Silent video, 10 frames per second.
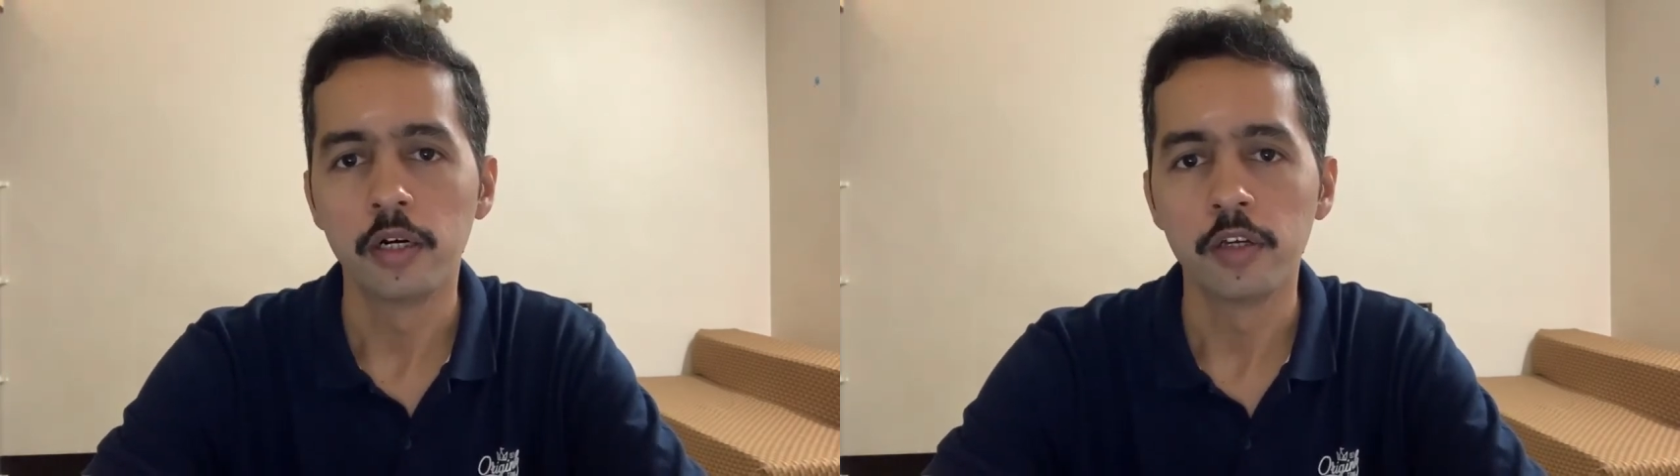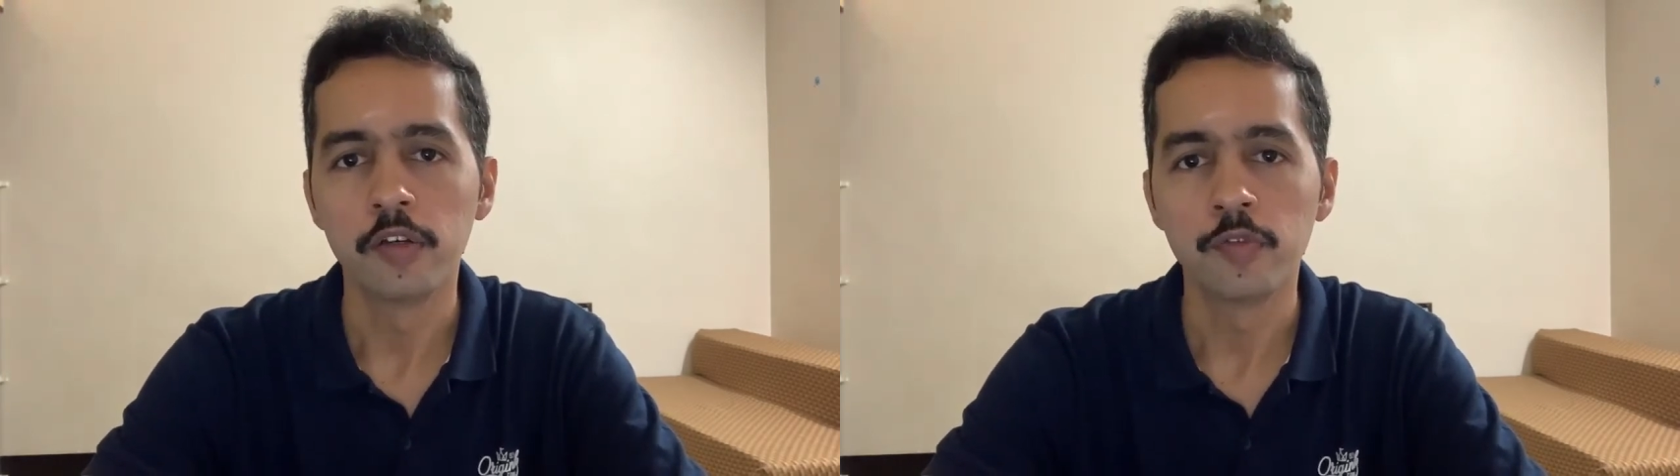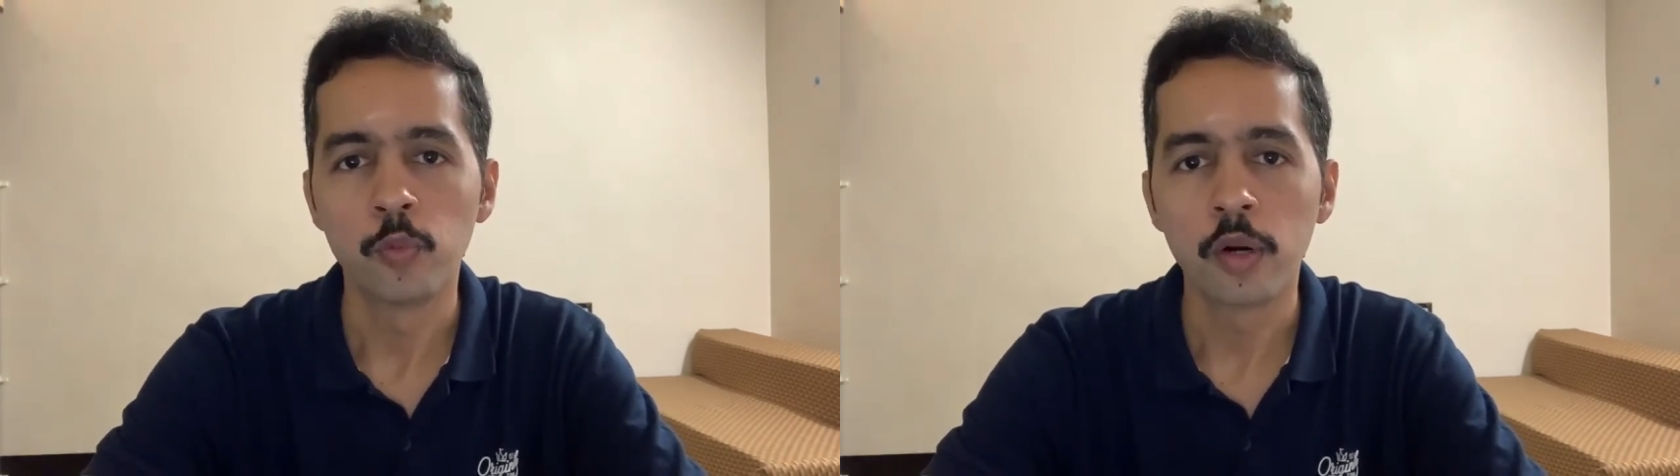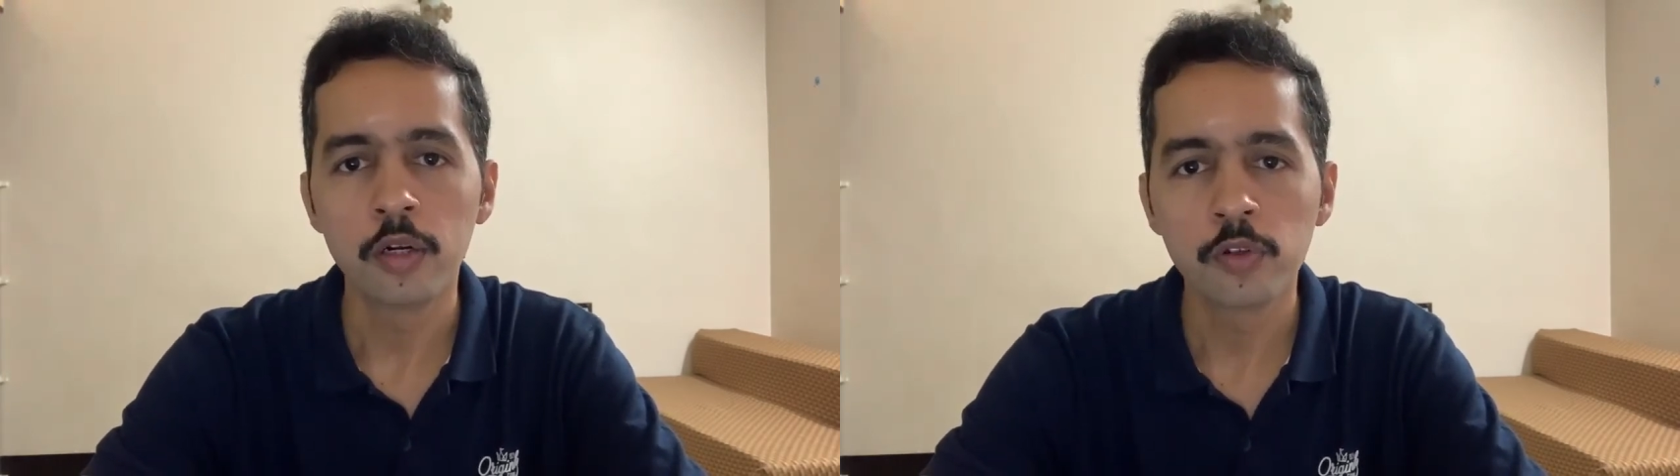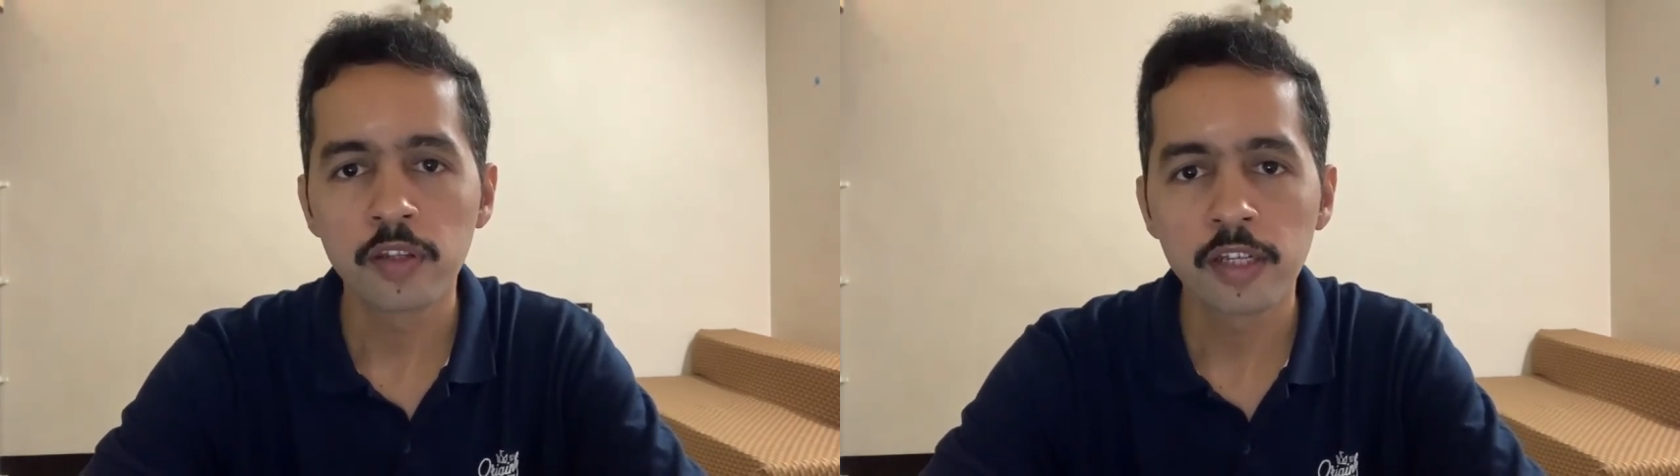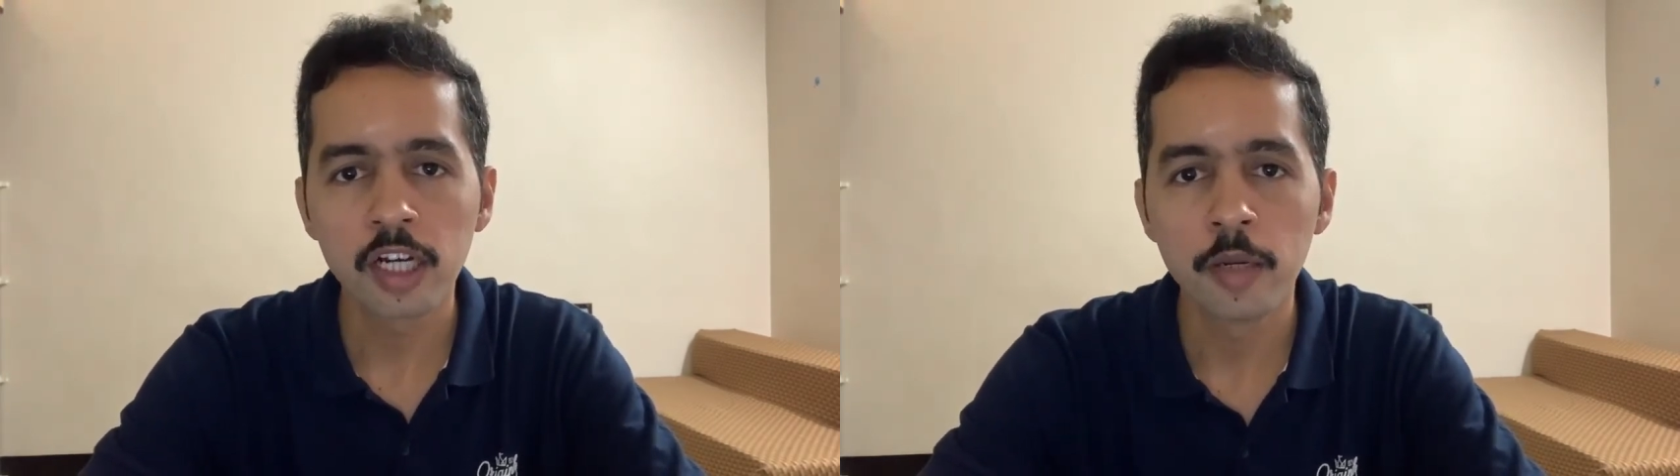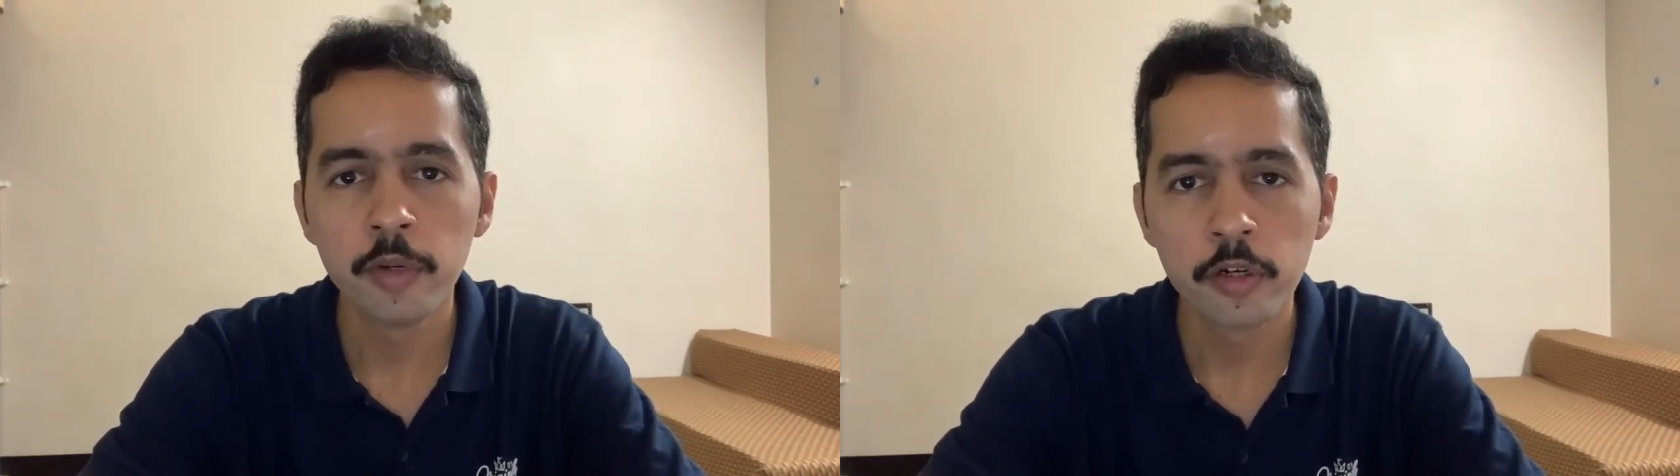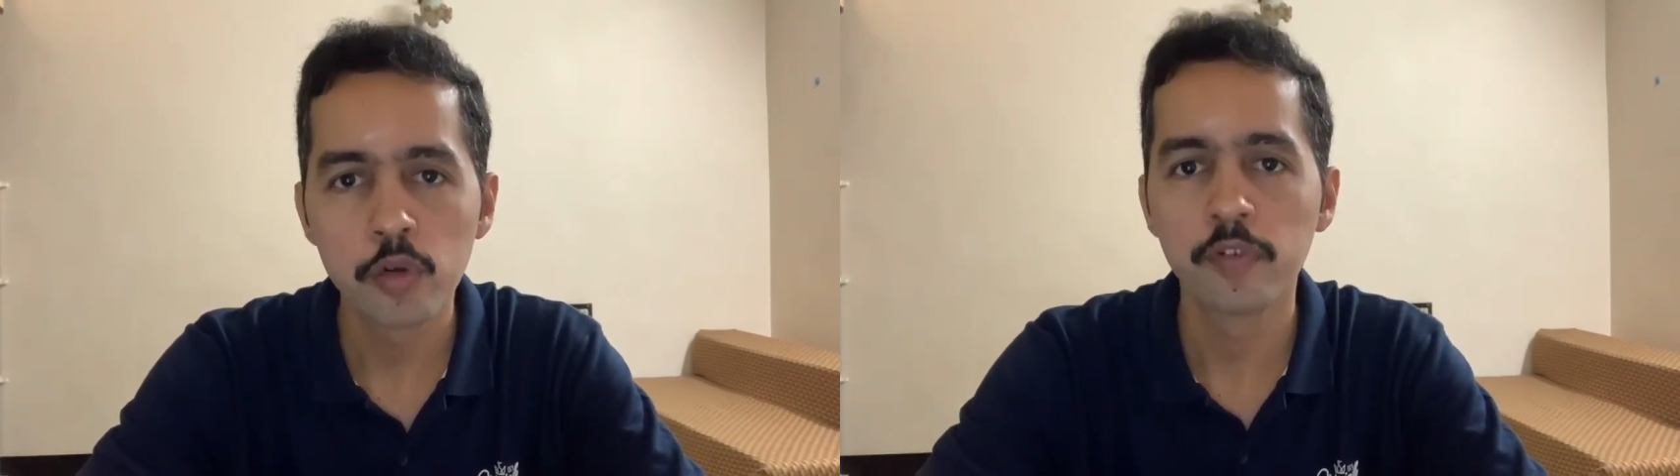If one looks at the
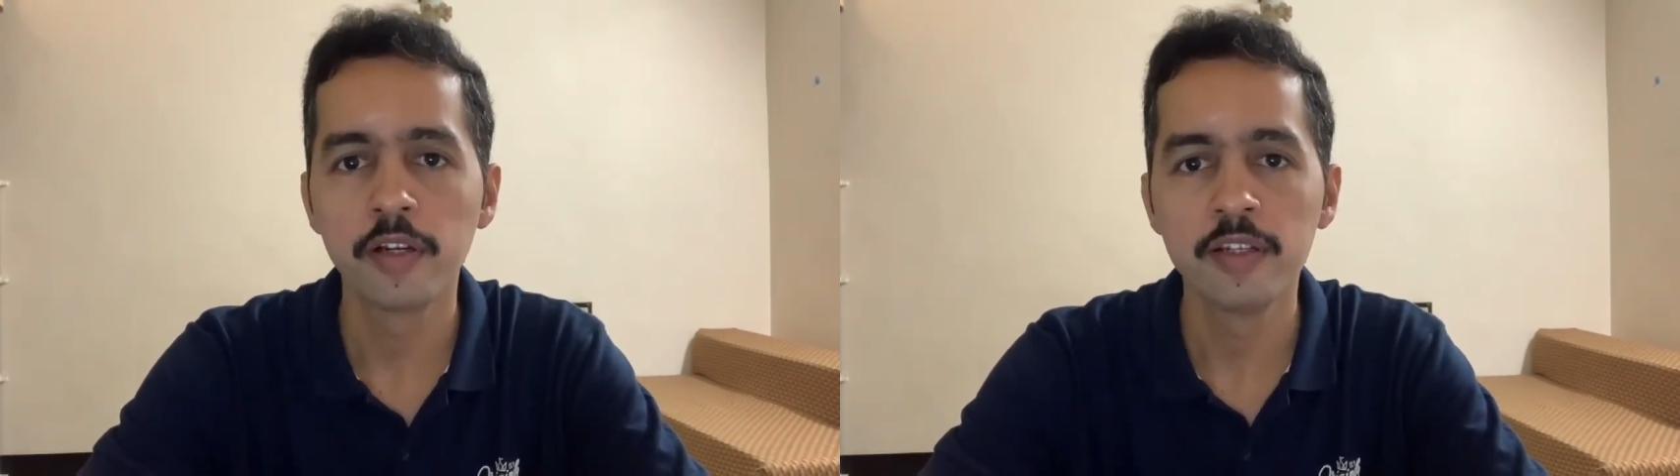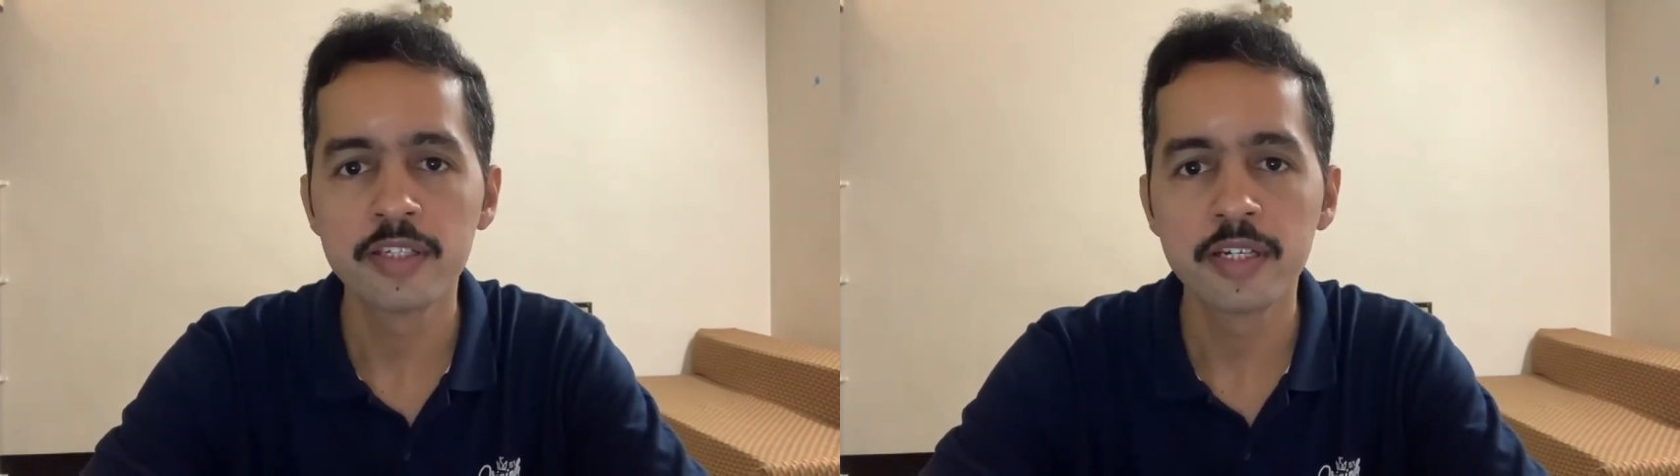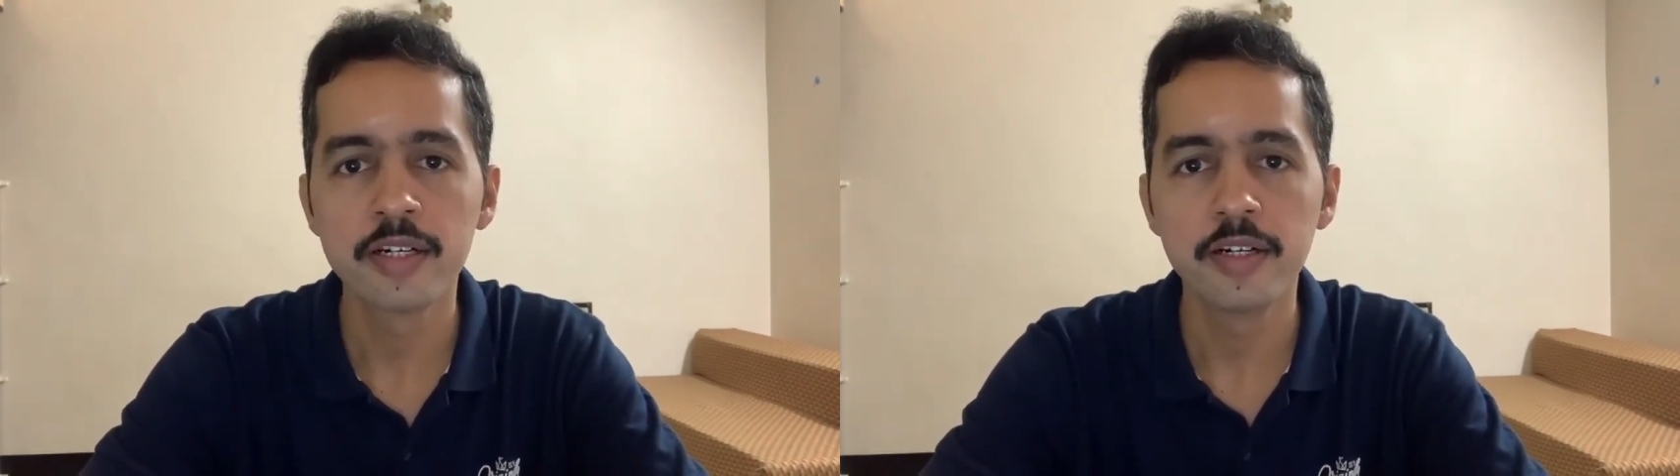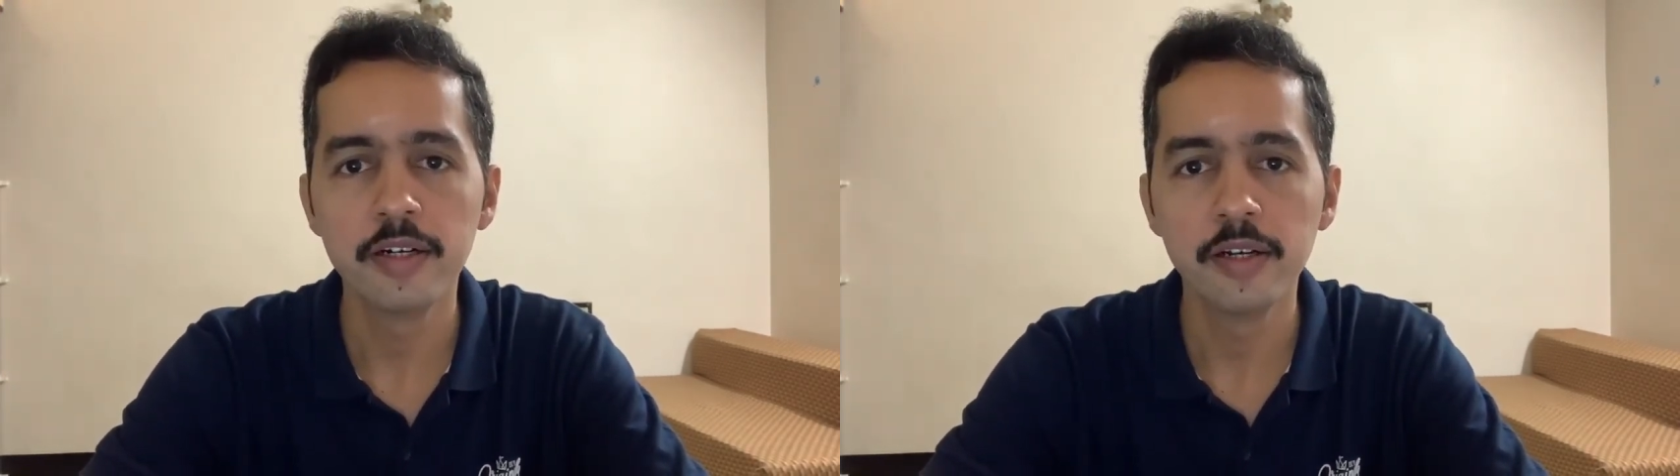commentary of the listed